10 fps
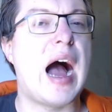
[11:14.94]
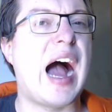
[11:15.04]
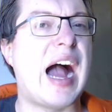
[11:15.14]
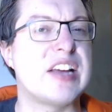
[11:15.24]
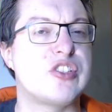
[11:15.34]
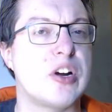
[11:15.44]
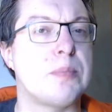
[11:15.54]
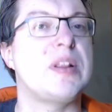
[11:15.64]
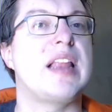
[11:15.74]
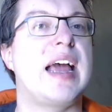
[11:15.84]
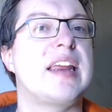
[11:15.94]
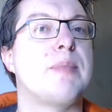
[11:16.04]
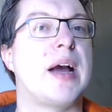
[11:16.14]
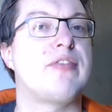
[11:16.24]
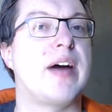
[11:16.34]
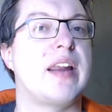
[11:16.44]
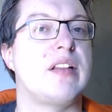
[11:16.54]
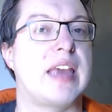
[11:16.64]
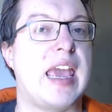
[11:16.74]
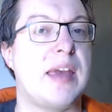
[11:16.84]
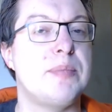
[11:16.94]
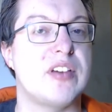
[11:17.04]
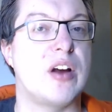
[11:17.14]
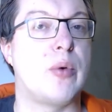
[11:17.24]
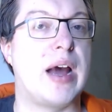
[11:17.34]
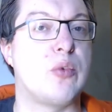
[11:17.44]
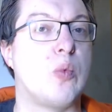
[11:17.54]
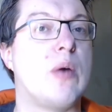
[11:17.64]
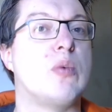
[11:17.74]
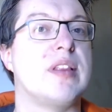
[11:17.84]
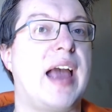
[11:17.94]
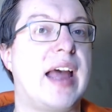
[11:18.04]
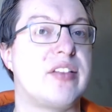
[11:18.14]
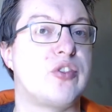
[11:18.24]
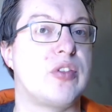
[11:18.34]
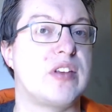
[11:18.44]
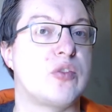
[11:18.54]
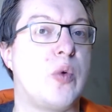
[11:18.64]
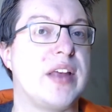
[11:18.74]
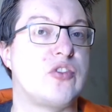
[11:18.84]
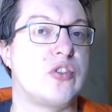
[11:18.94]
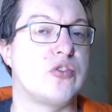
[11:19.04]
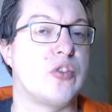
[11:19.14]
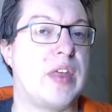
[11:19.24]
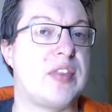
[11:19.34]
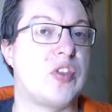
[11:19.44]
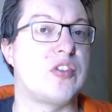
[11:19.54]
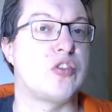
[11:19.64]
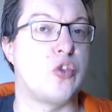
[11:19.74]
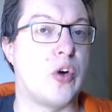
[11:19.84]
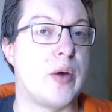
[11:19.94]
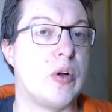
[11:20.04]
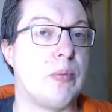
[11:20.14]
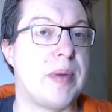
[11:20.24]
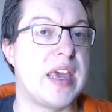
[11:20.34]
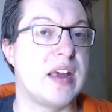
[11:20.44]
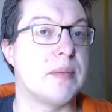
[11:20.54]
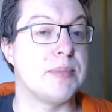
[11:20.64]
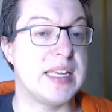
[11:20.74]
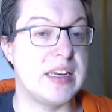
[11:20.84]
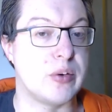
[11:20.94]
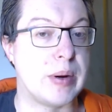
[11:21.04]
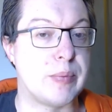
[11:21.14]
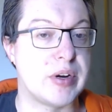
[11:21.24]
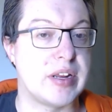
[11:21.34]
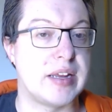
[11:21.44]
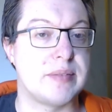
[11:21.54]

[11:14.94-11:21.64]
I start planning my final games around what will answer these questions so that this story will be completed when we're done.